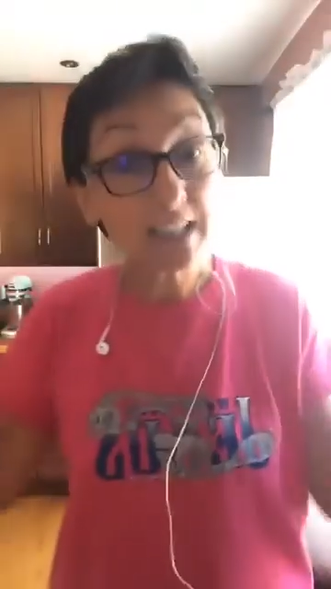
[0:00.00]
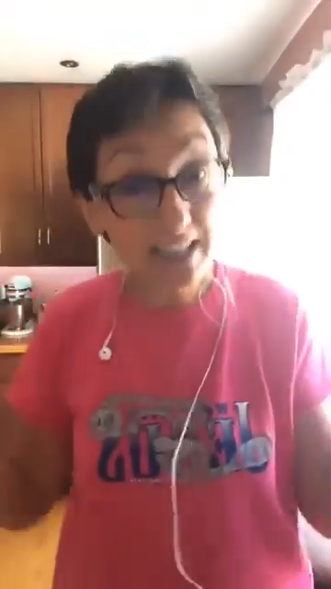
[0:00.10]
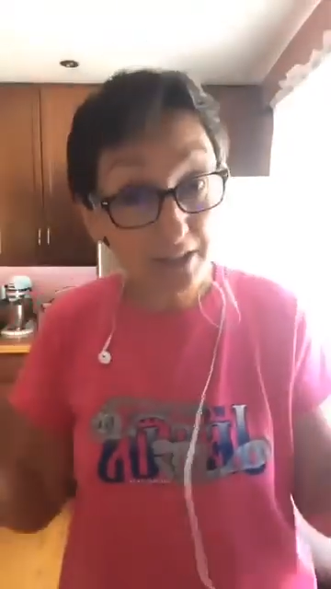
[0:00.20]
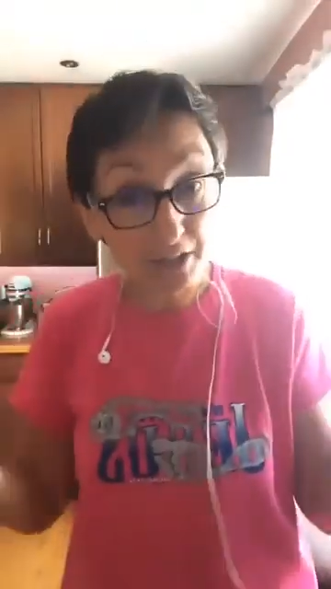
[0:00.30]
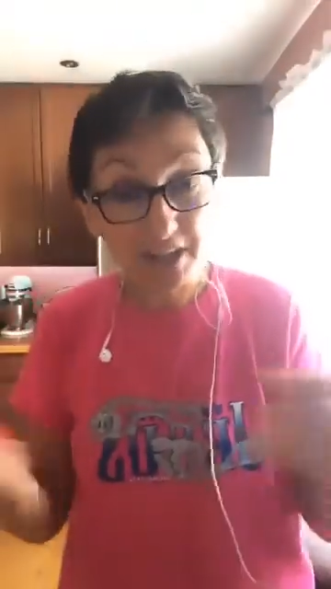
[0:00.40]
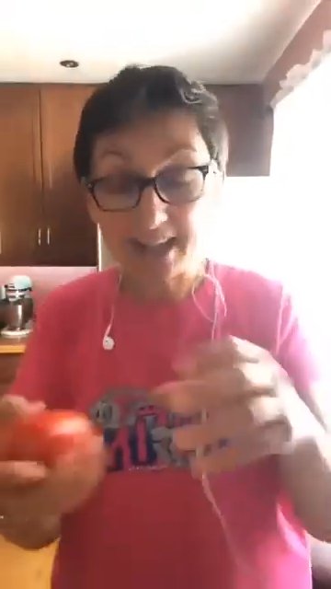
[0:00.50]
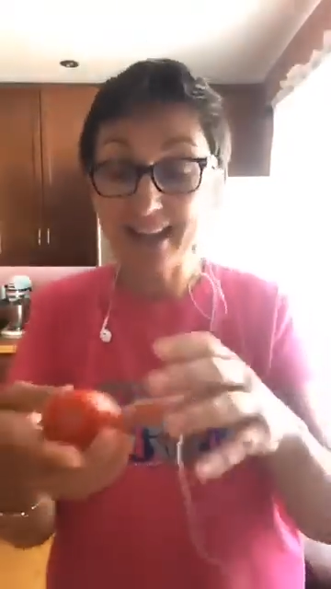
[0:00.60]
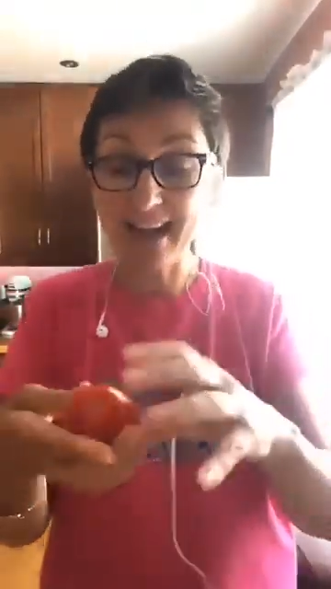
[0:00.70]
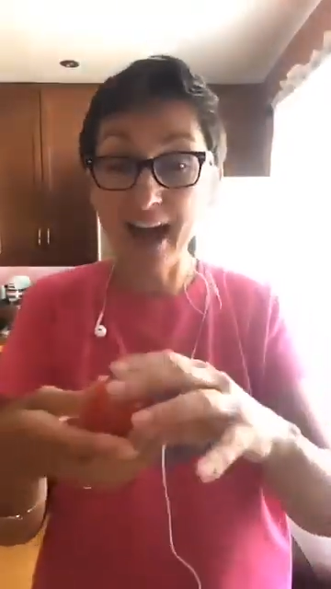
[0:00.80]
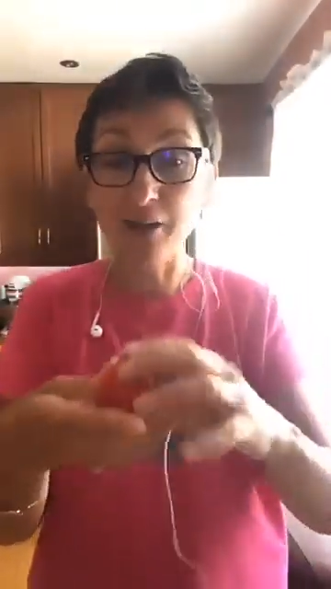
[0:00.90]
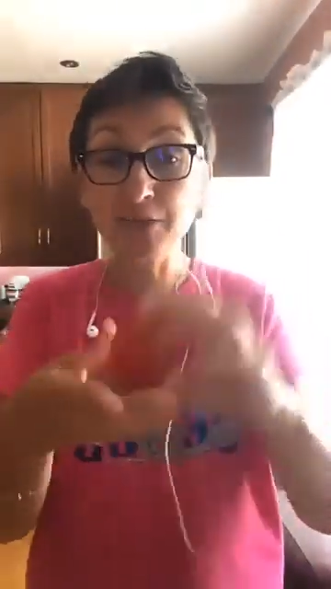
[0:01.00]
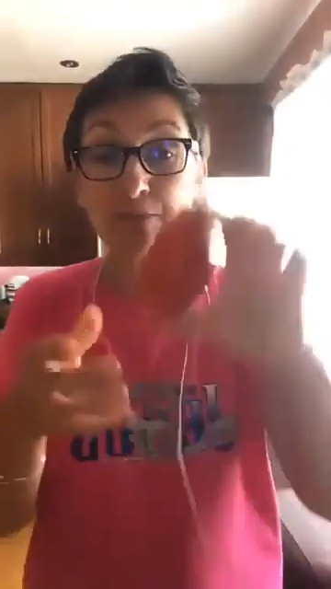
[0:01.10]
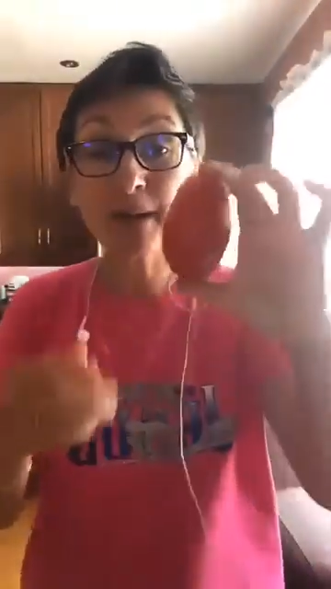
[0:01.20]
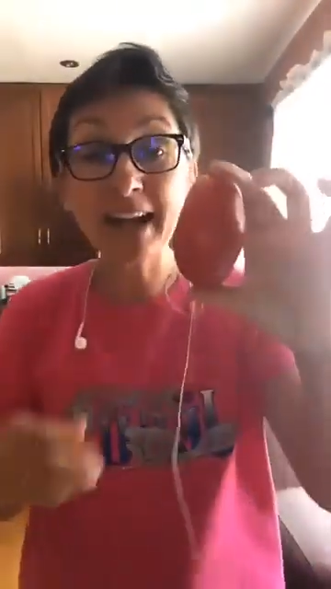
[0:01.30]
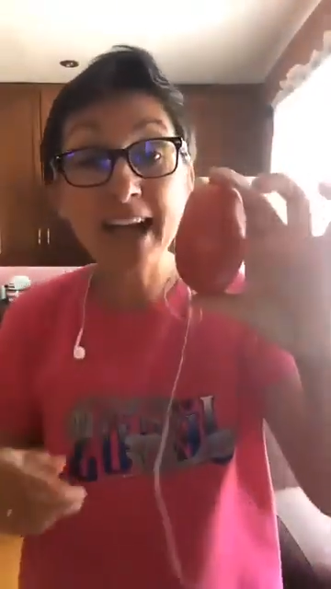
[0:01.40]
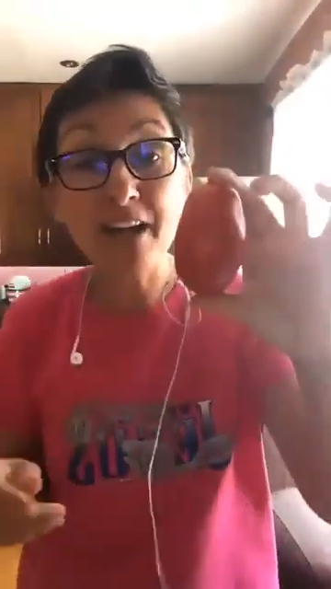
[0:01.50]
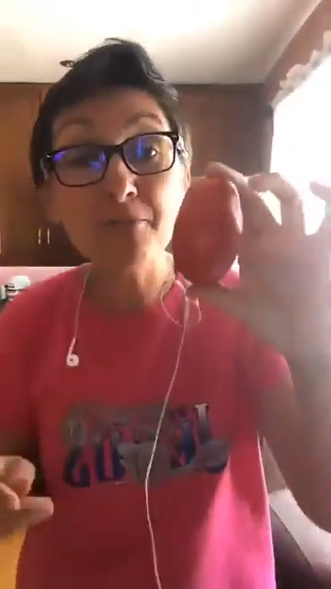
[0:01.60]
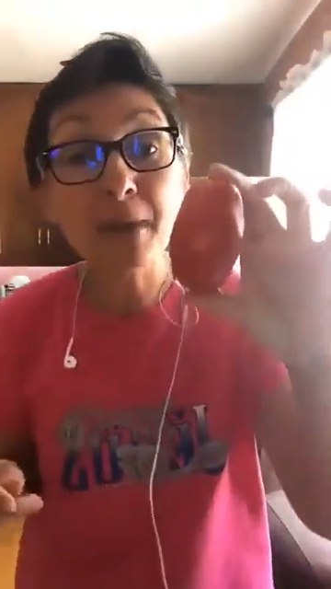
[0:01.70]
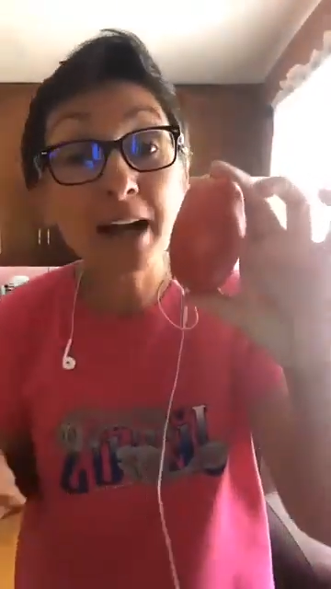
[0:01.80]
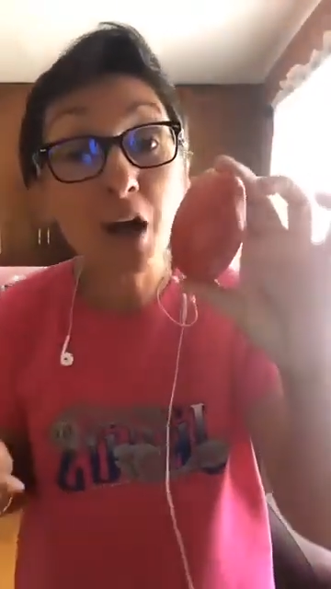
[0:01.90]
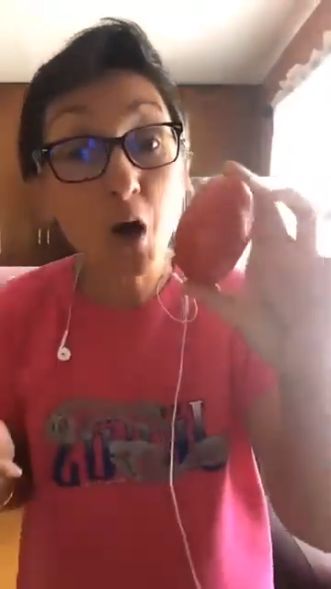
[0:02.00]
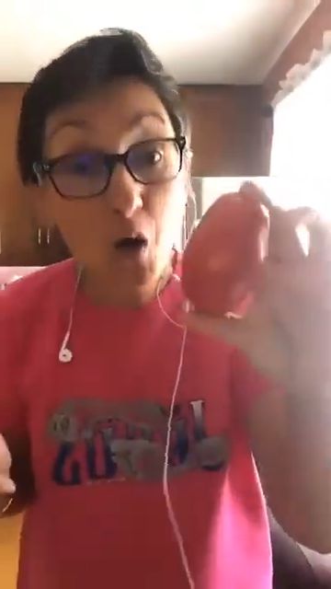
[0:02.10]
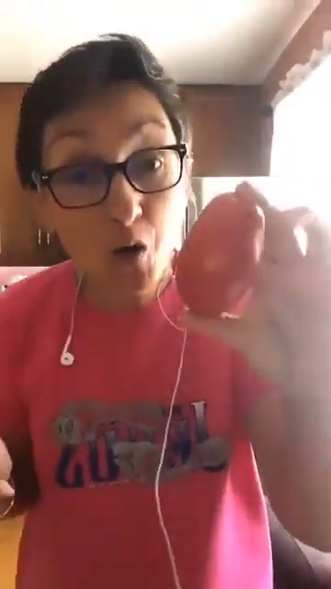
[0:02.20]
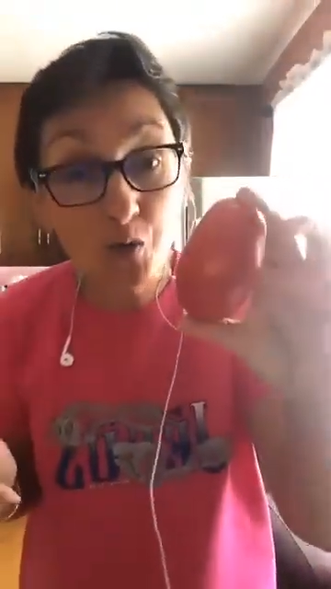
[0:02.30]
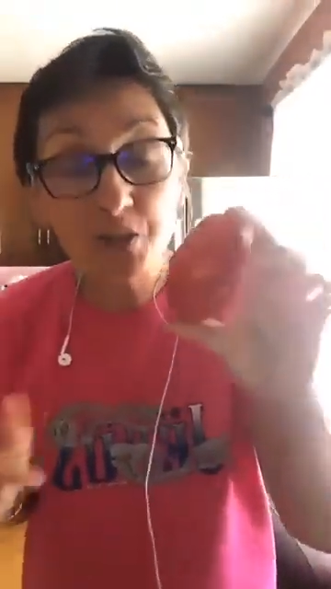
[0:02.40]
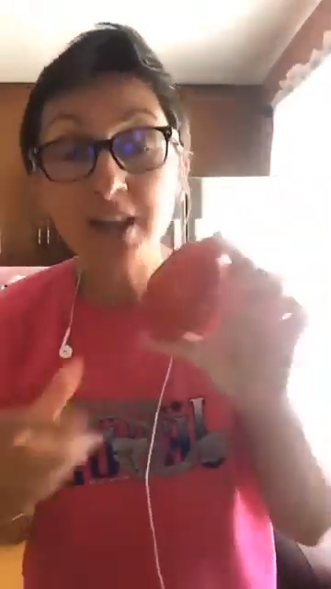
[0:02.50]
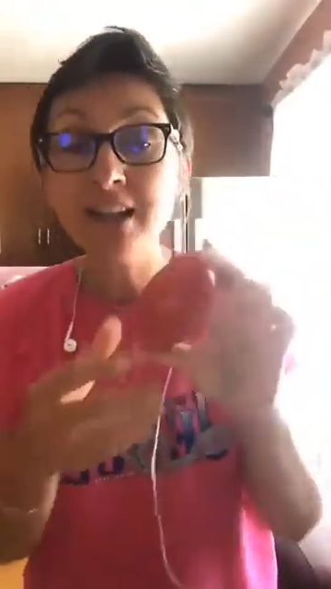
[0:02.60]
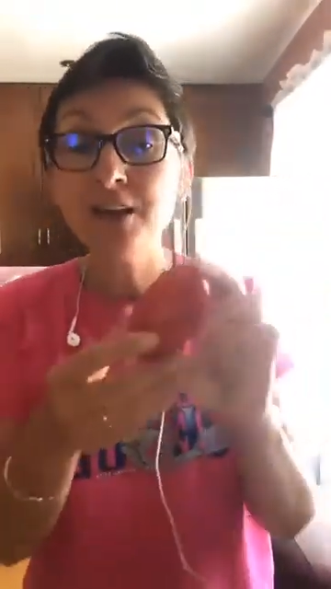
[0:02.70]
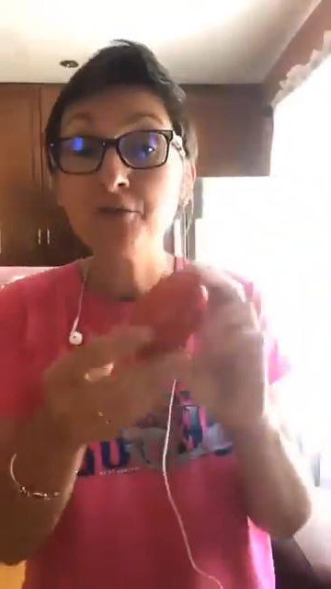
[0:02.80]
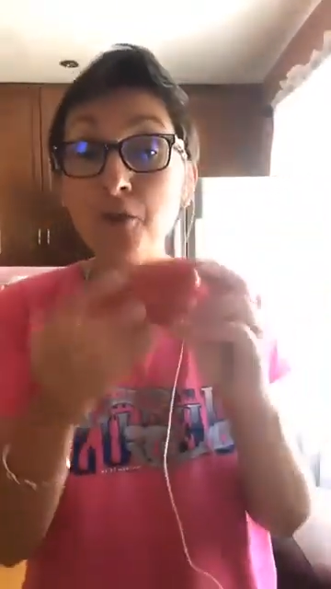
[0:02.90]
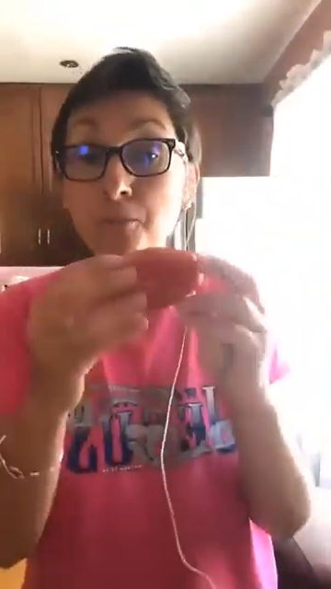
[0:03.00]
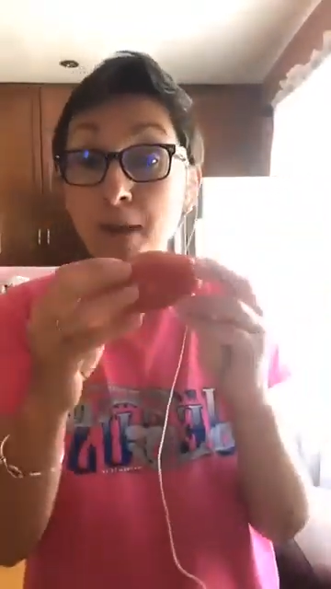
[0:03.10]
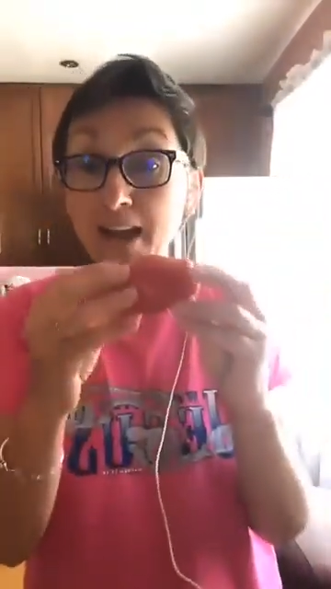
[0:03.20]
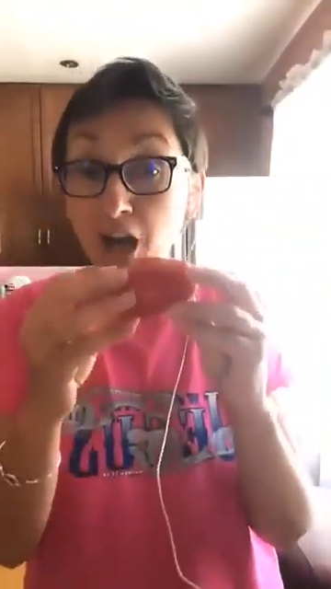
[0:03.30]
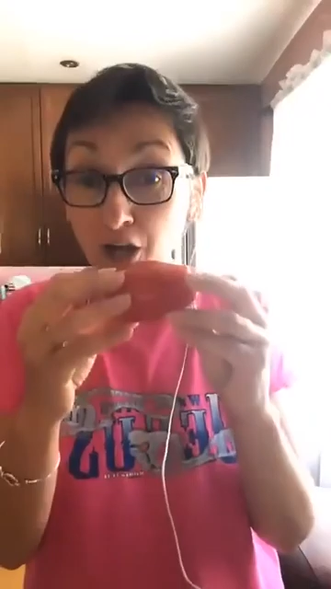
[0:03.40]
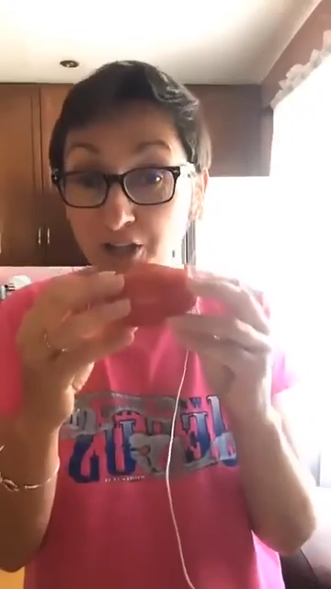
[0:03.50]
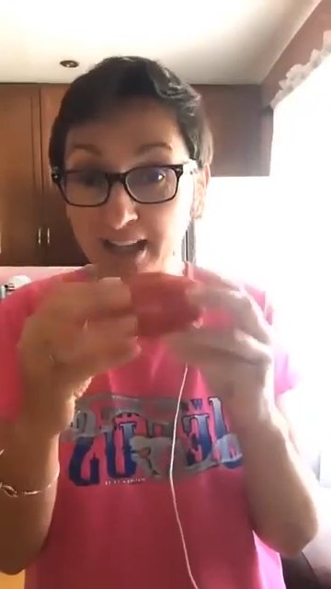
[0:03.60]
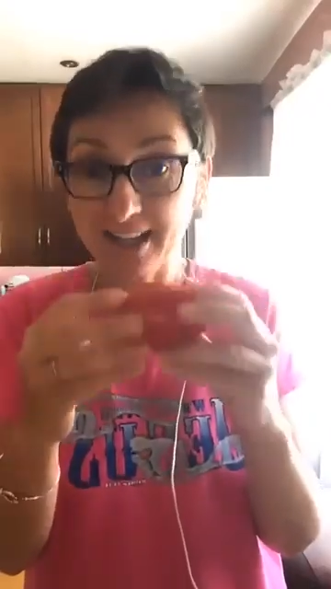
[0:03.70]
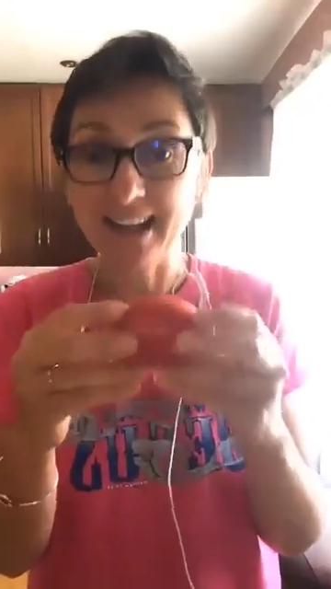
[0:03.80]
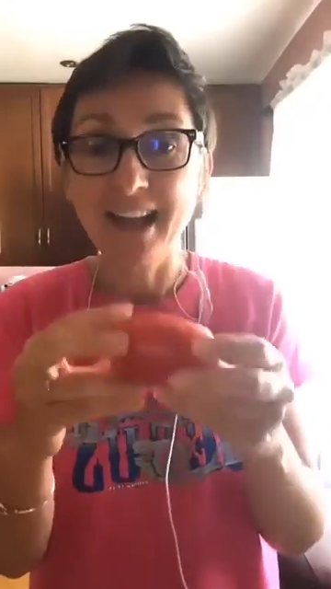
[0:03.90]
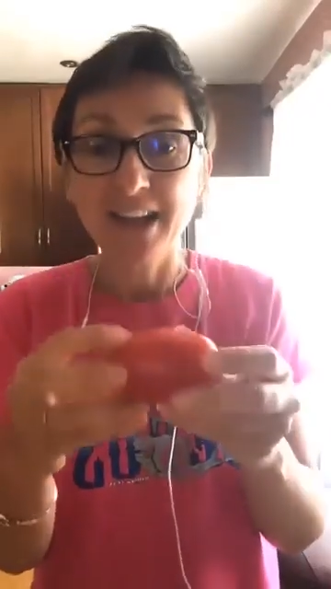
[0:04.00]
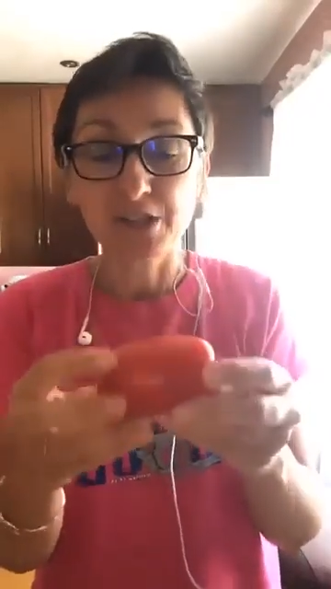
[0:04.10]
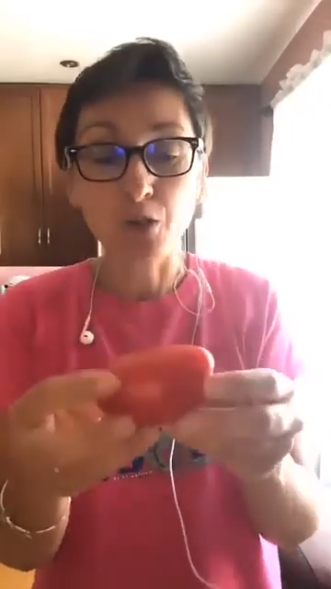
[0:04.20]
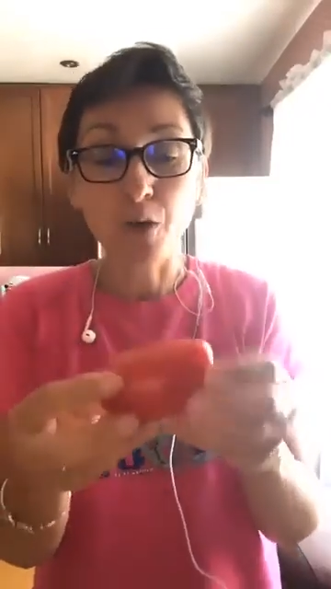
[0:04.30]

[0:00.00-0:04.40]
those either in the house, but I have my own from my garden.